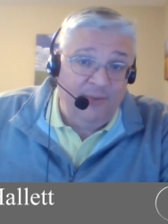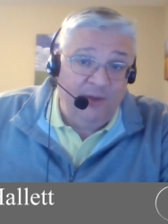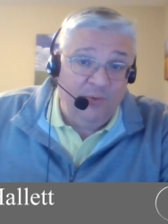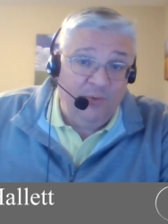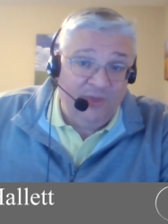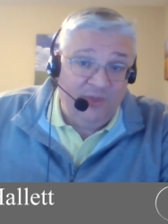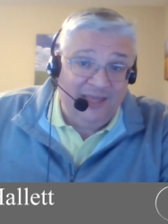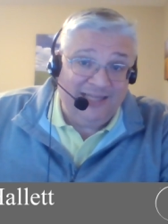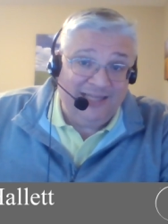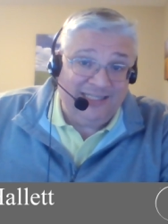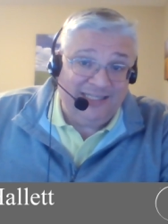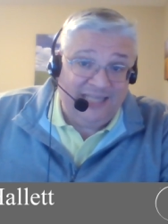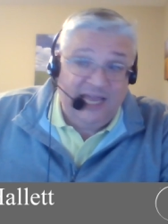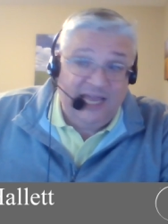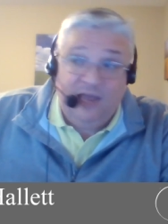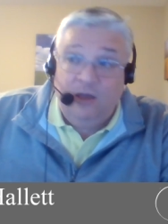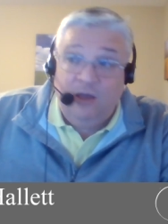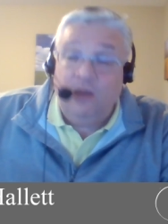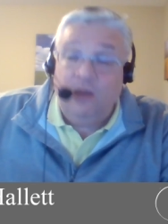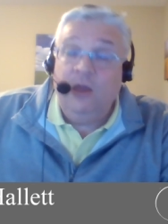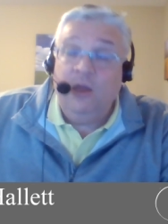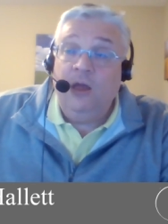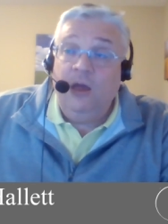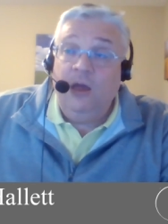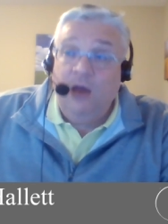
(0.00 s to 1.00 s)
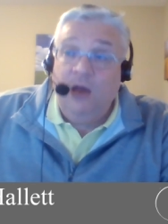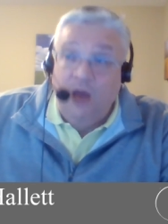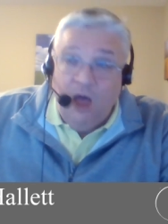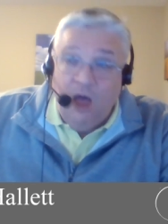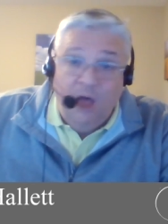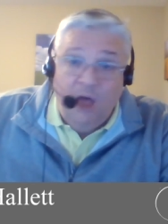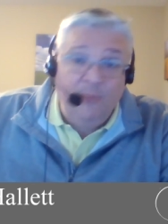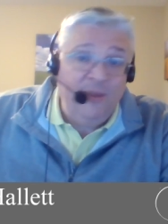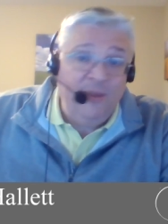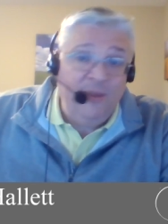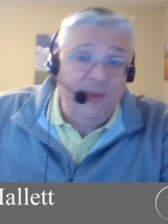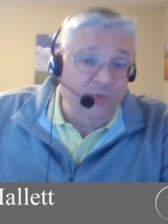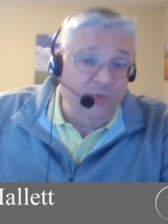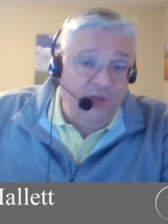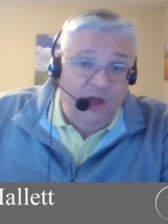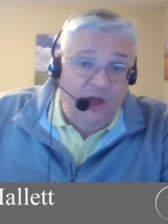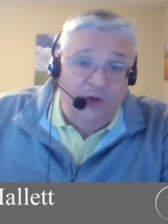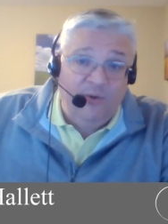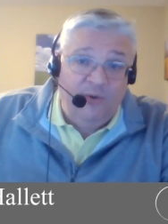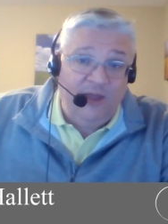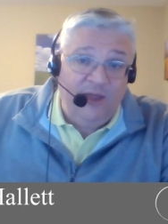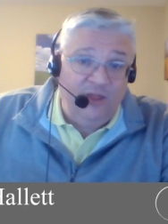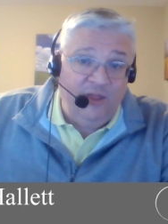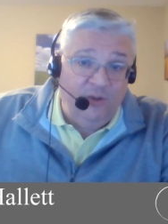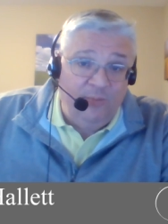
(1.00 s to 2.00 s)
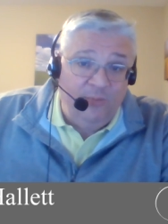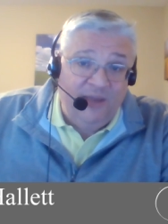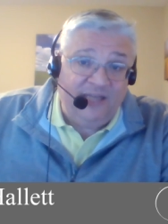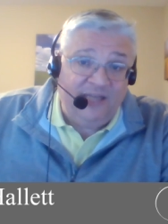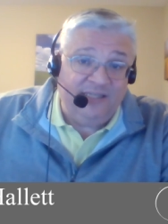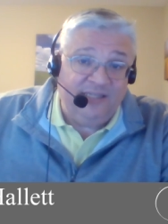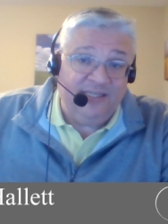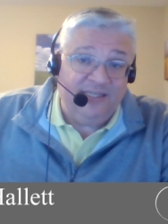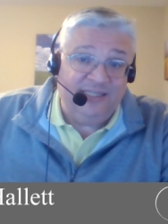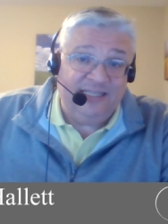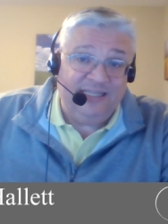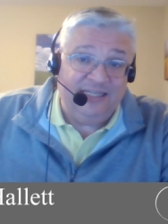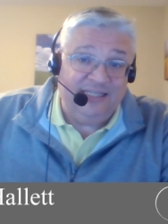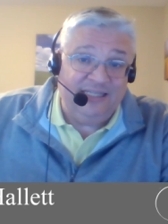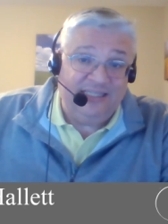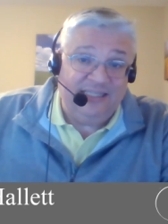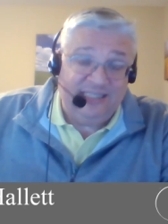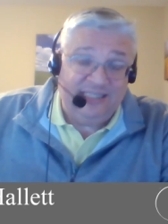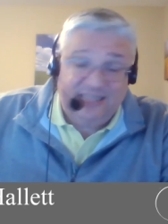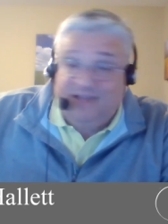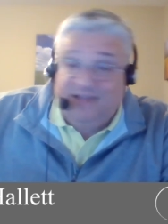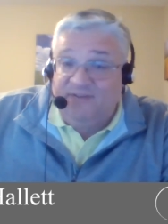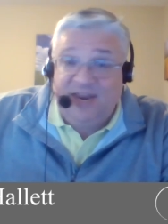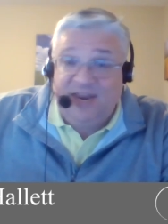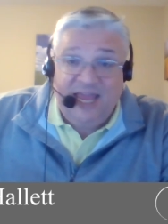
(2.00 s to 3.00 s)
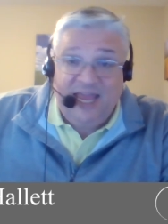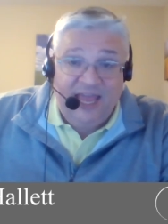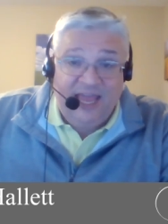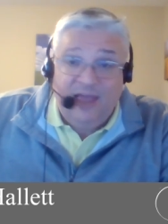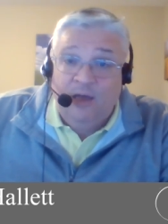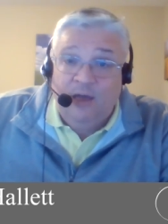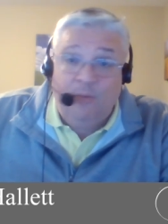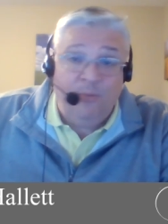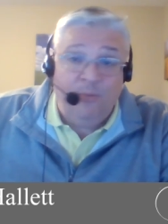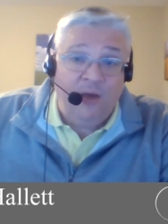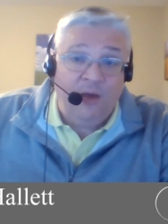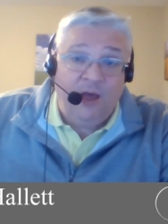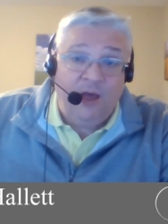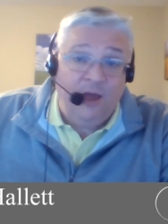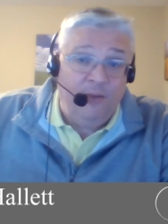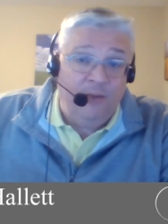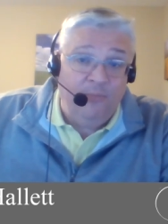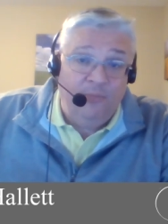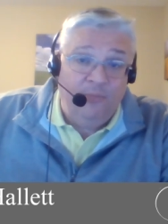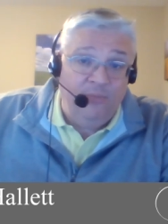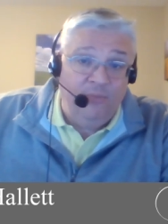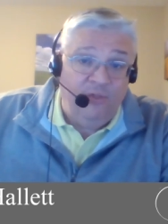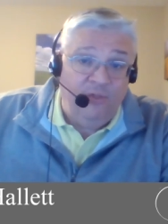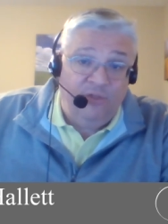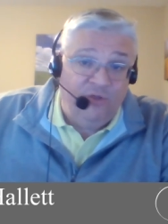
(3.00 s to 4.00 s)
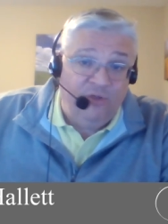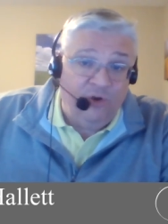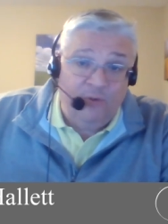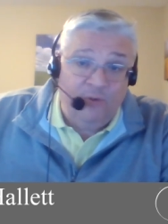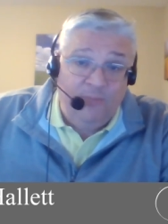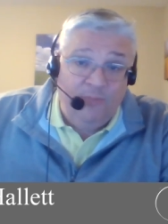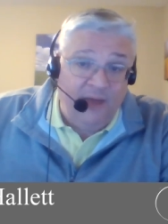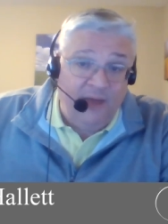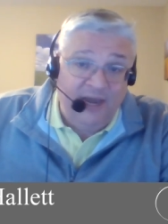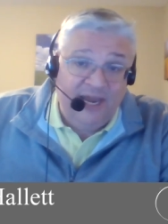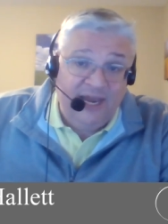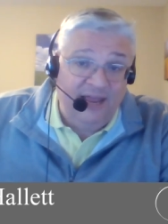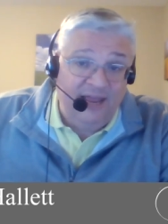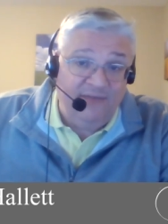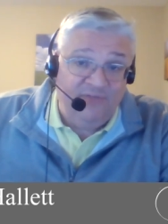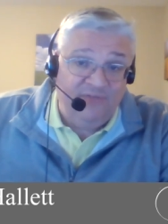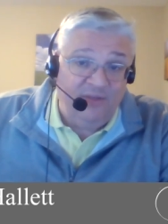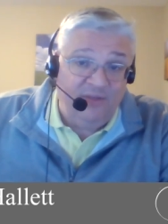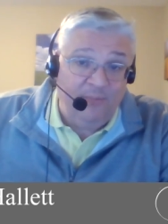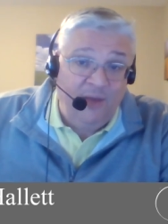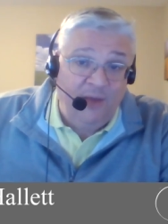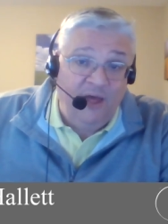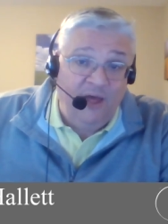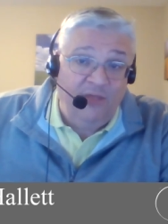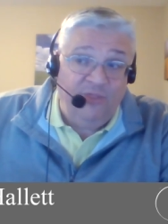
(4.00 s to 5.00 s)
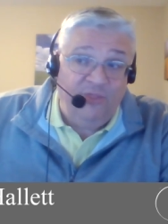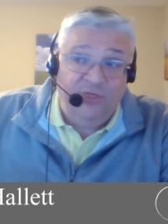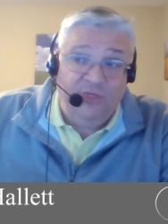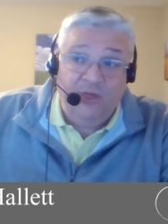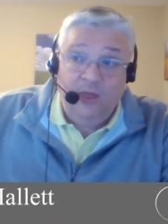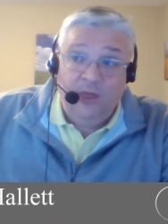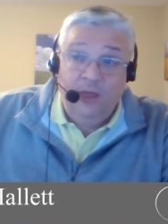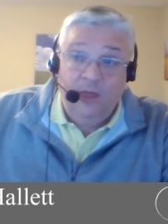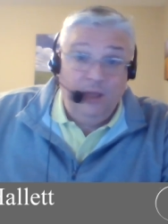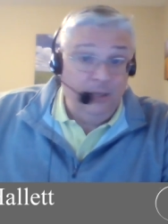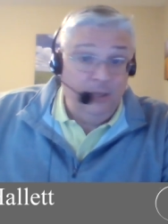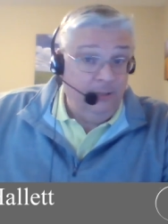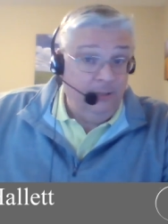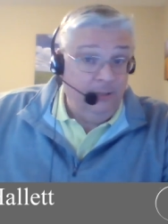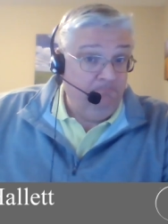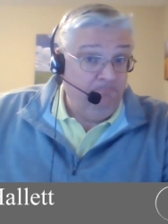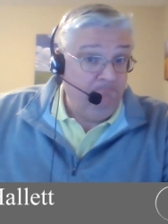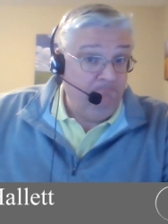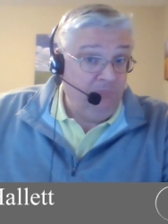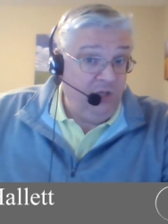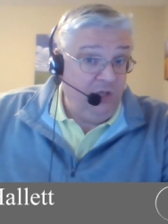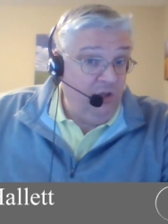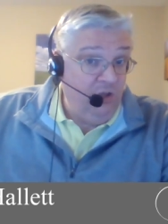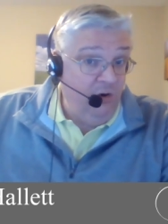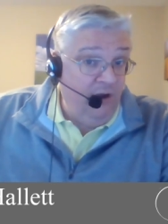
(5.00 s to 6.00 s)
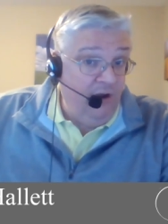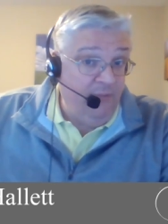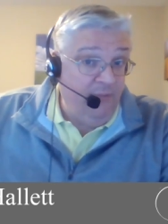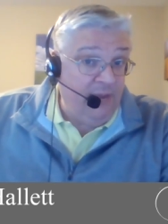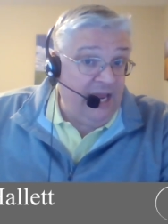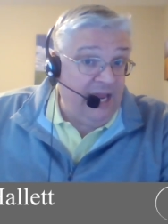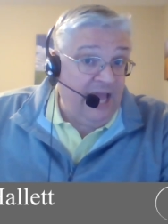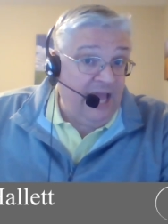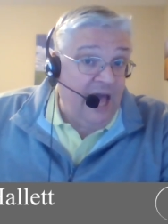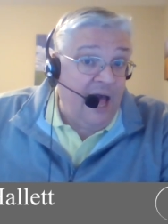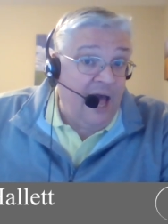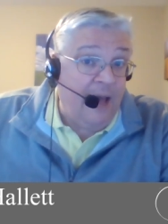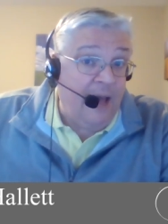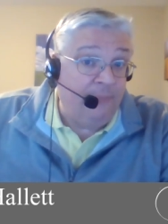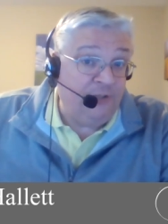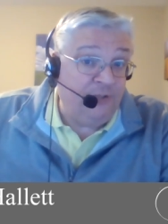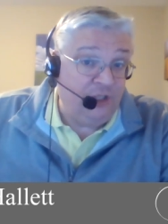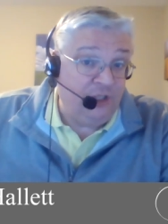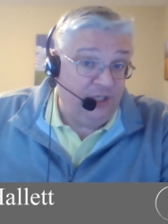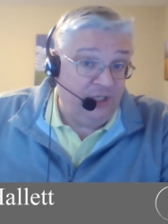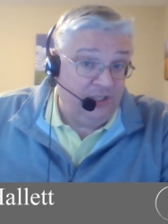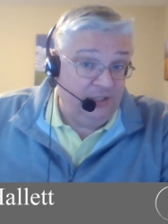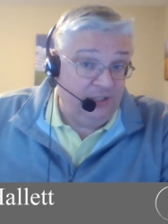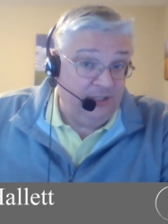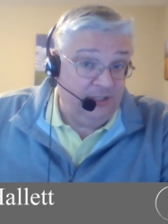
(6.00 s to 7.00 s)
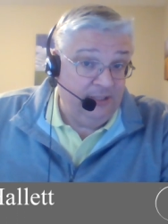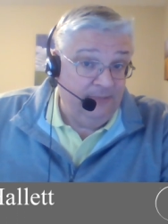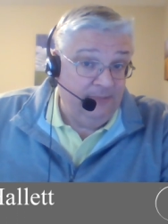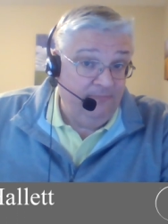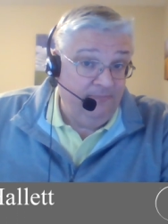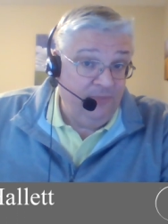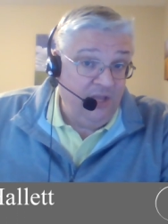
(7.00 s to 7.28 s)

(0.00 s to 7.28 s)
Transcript: And when they say, I'll meet with you on a regular basis at 7 a.m. on the third Monday of the month, you don't have many options.